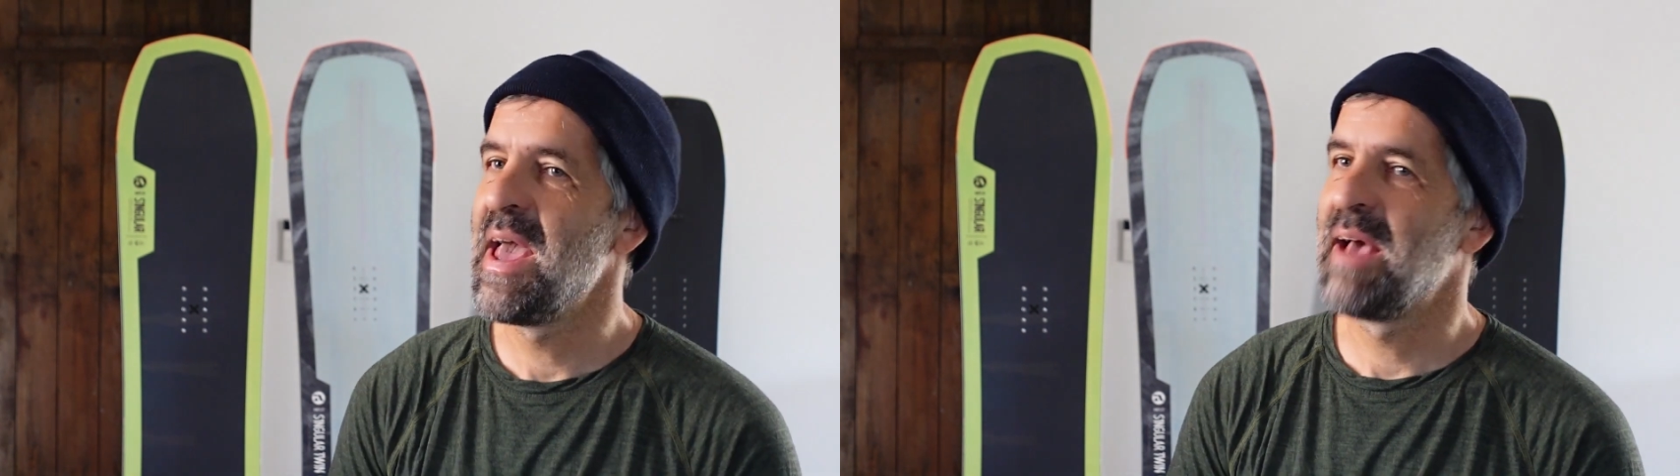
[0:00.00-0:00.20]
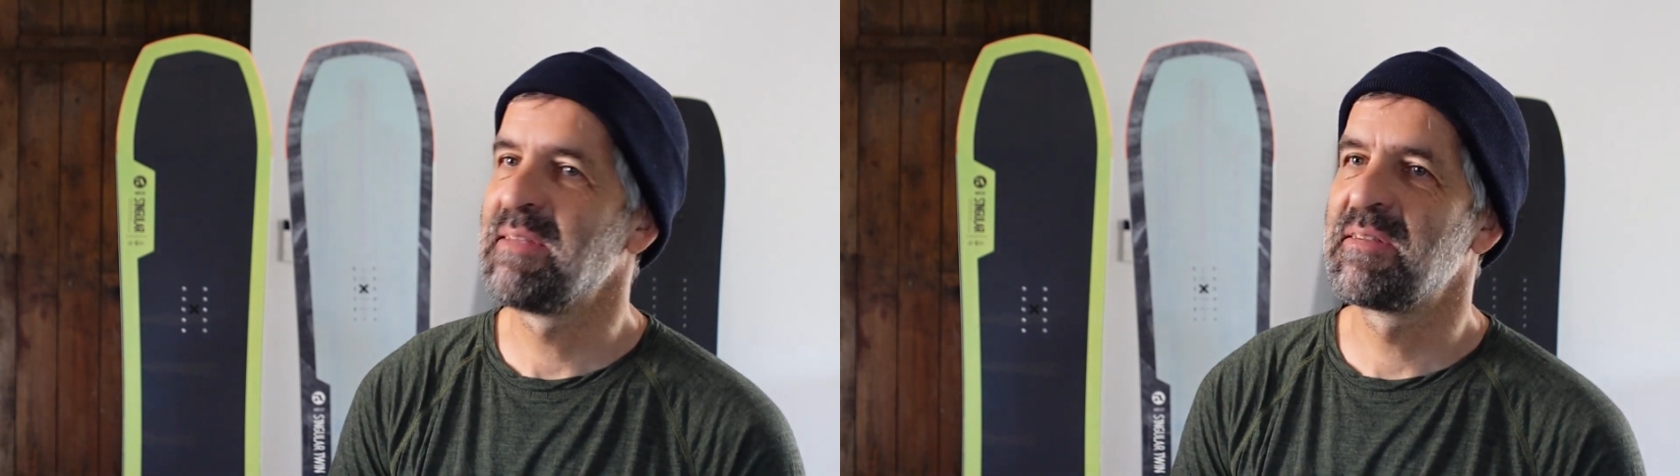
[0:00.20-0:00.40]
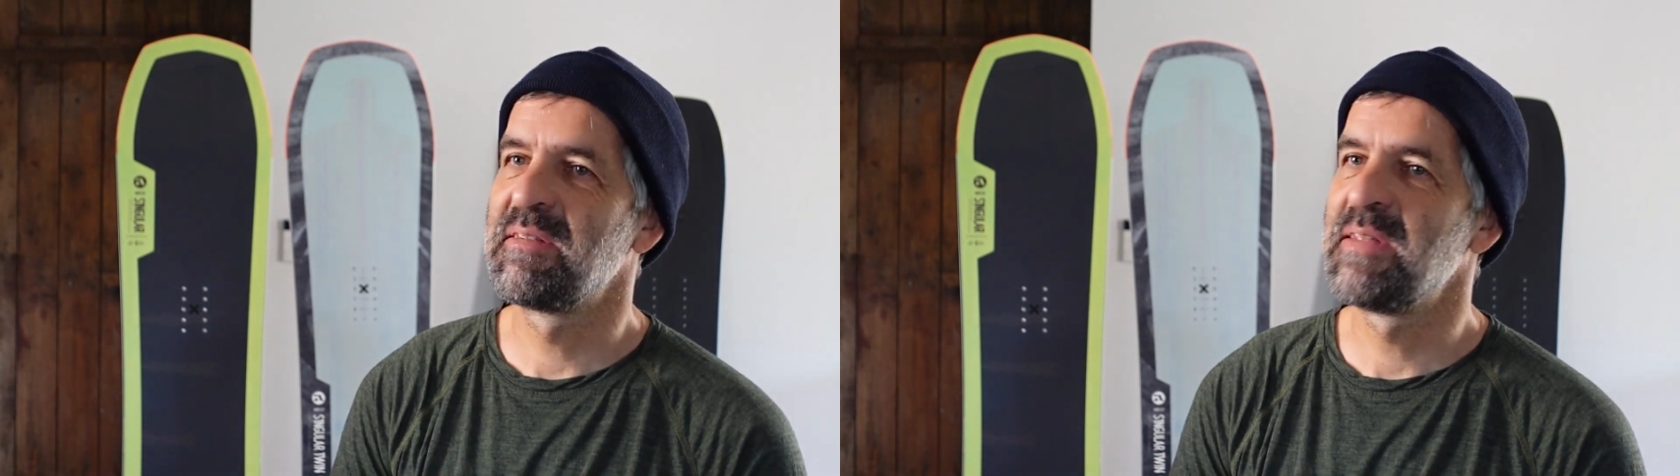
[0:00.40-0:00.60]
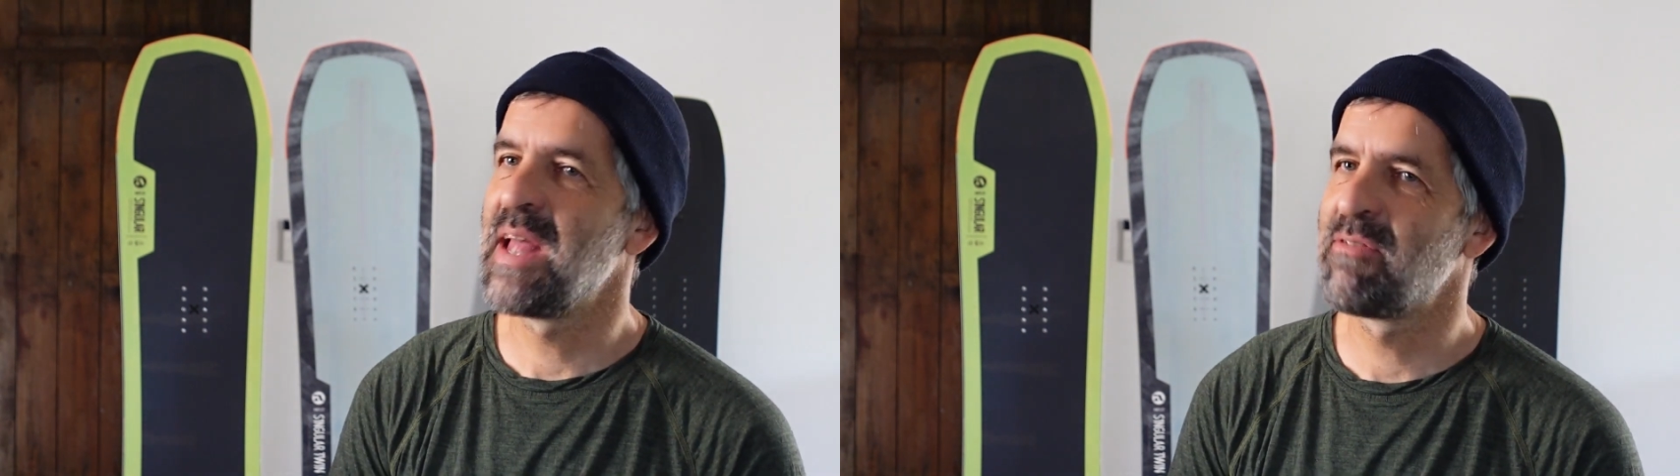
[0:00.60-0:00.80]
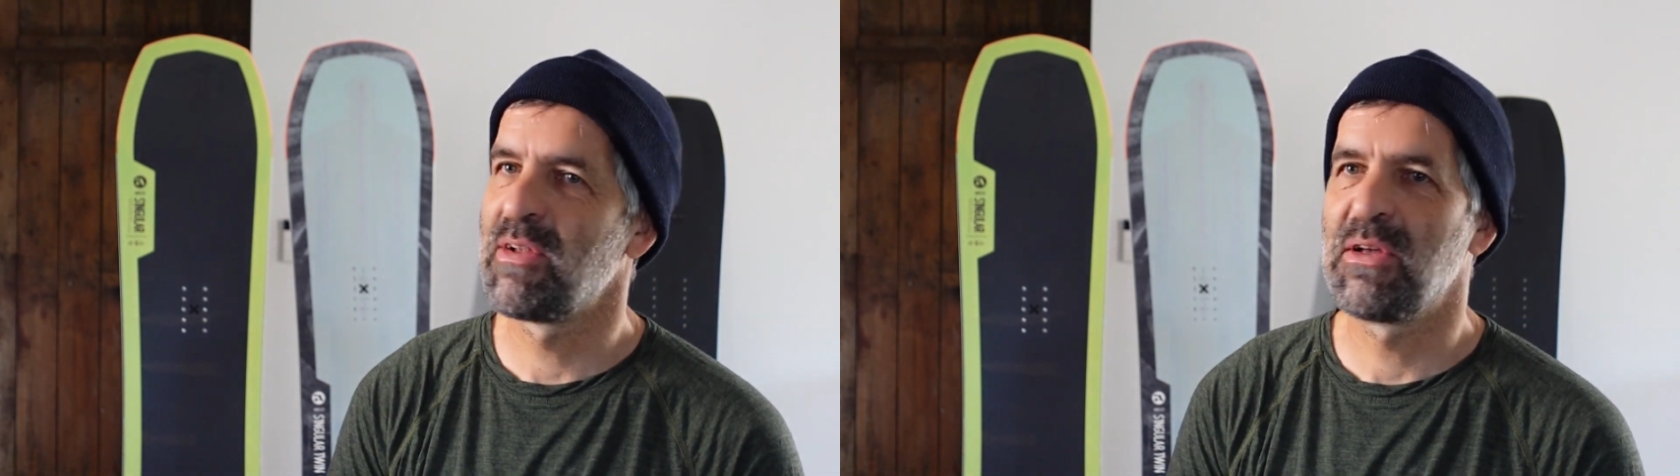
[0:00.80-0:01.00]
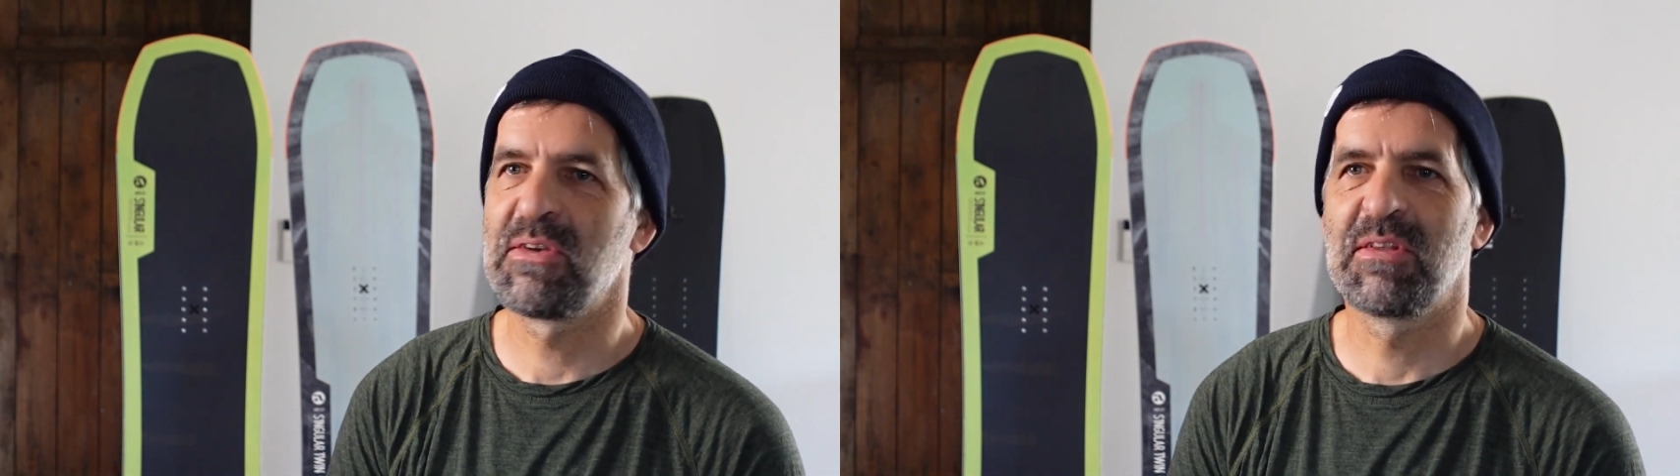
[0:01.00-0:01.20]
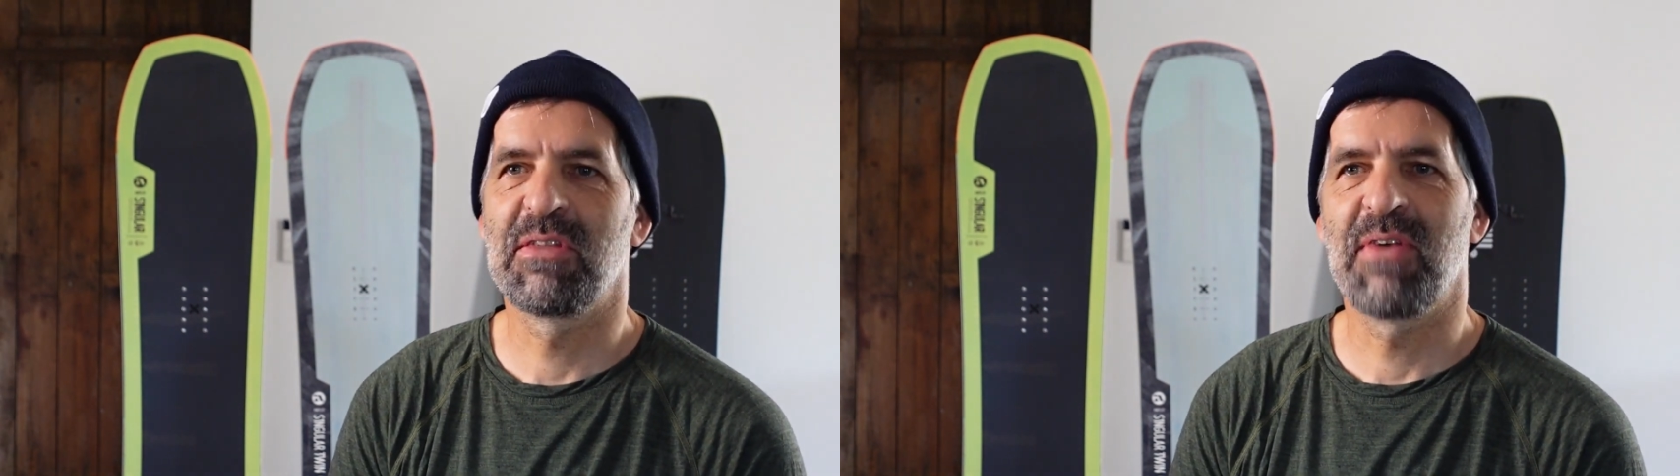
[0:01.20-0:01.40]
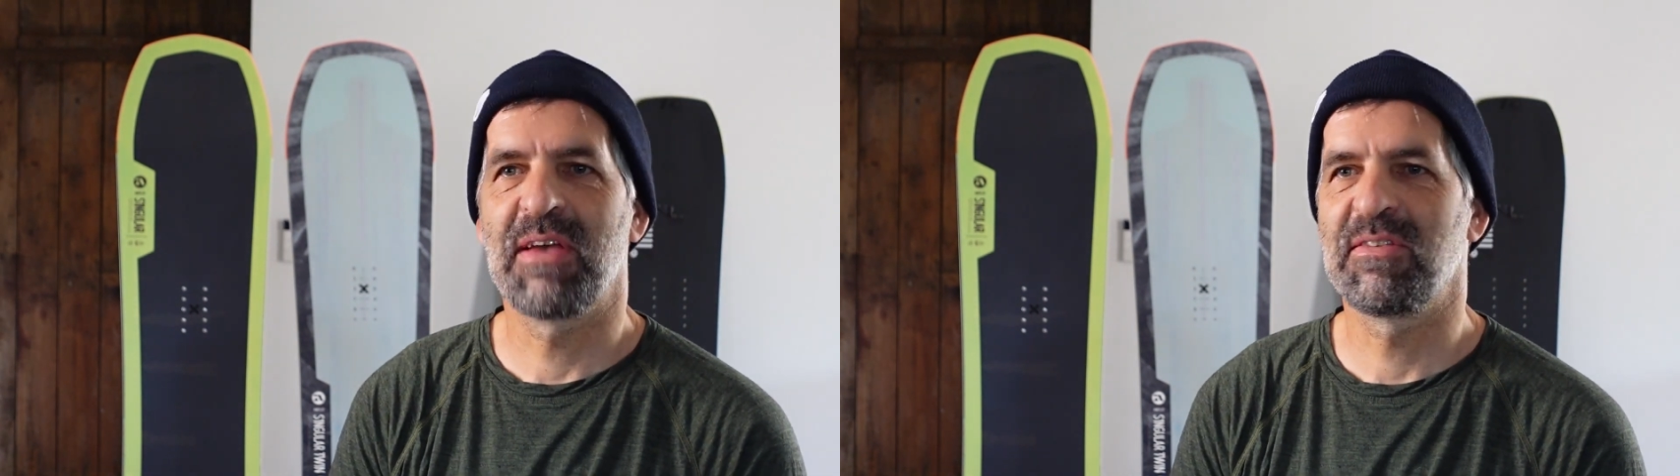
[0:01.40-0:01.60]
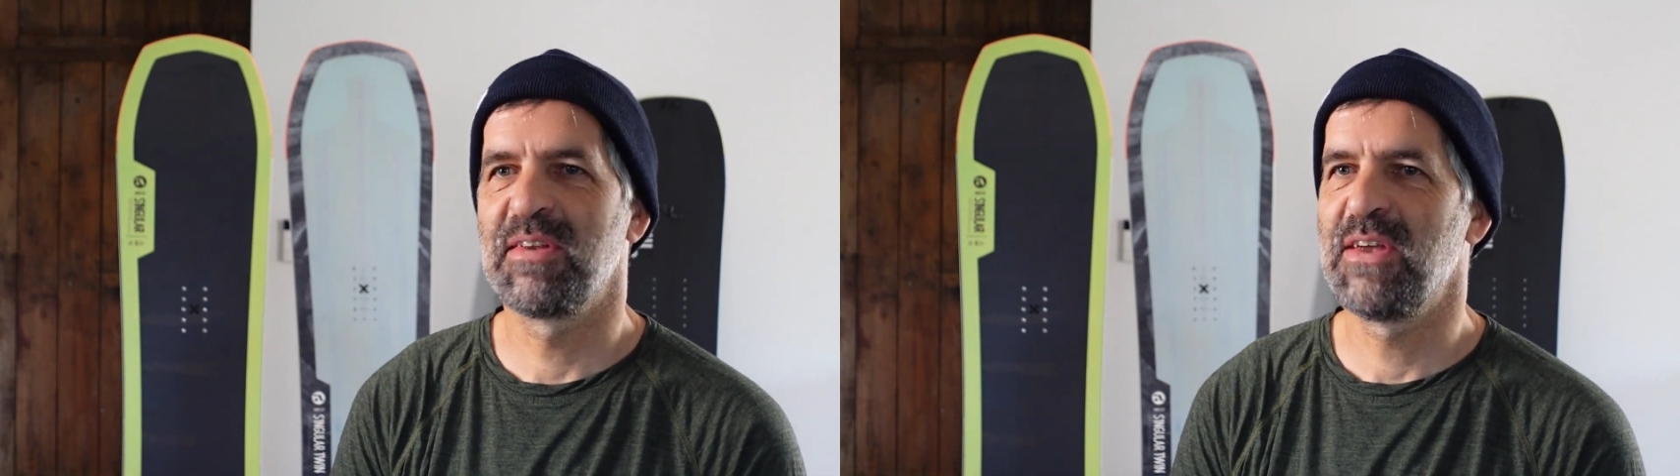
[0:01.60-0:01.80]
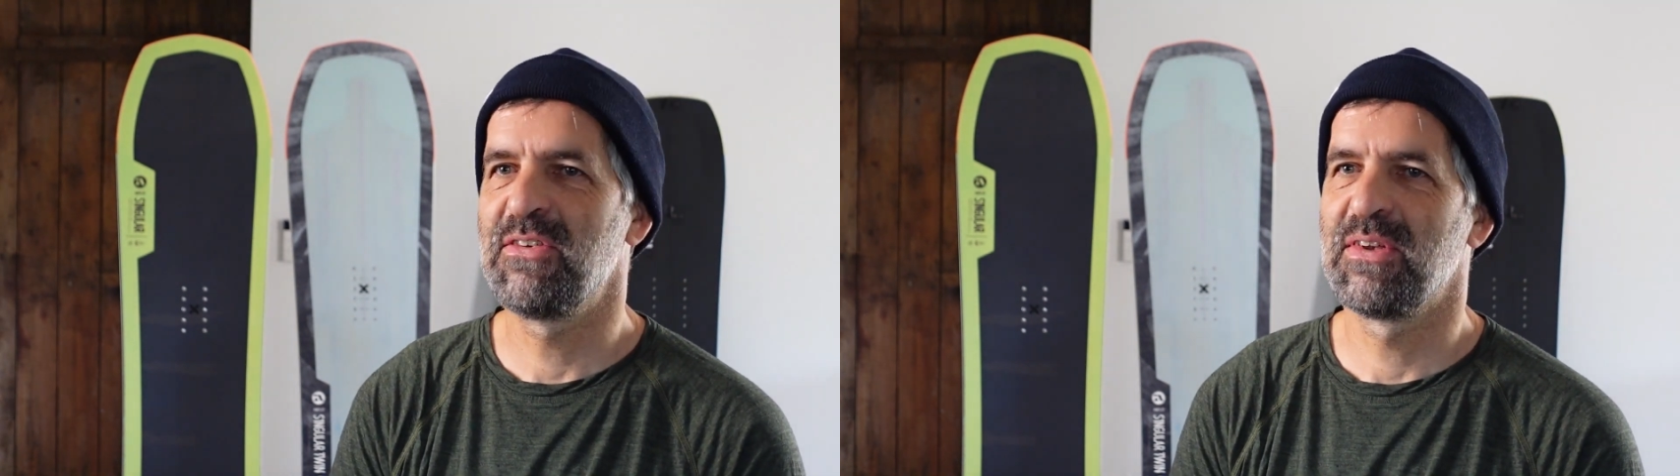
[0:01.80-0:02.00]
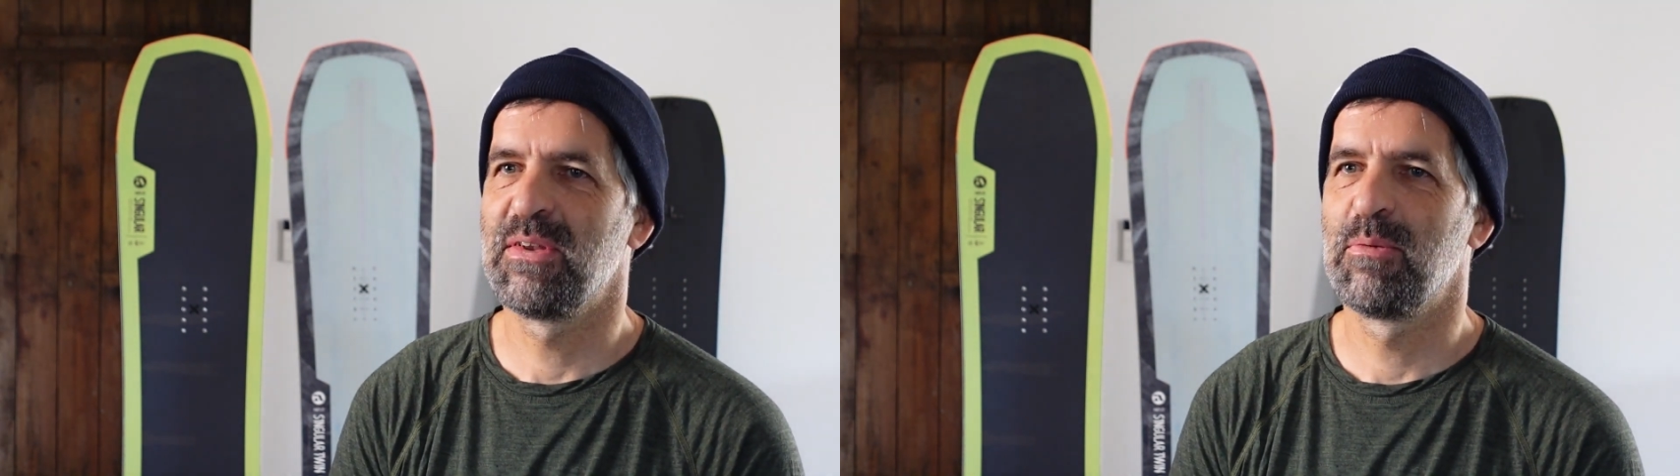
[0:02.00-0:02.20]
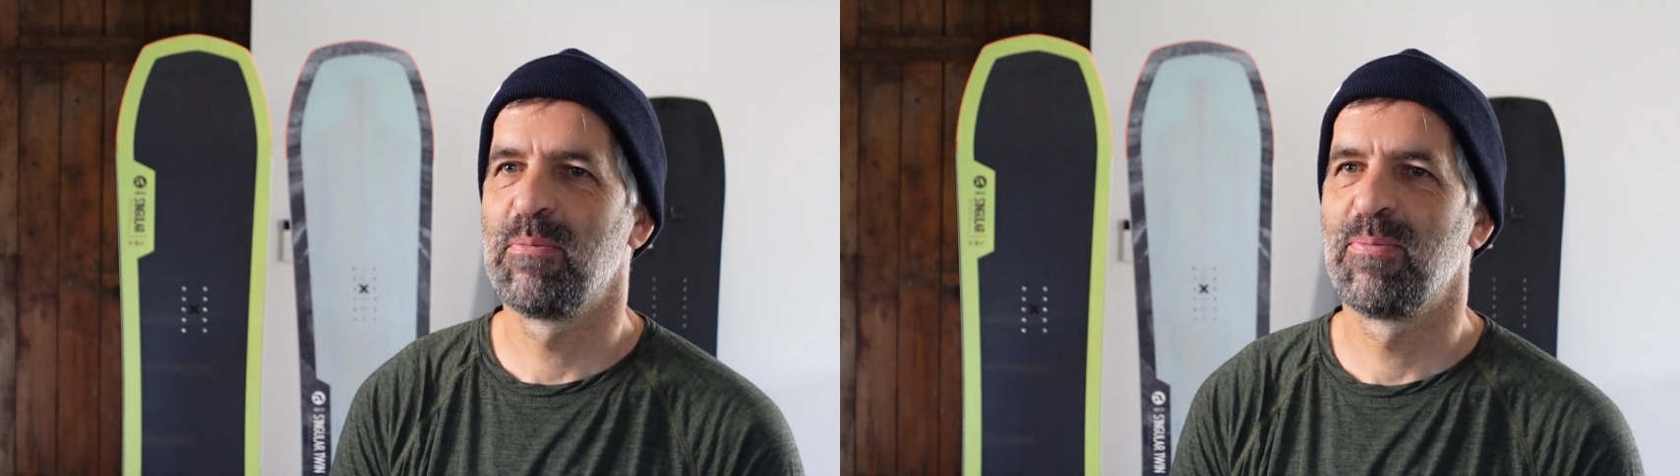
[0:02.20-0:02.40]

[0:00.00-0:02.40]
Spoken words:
has never lost its fascination.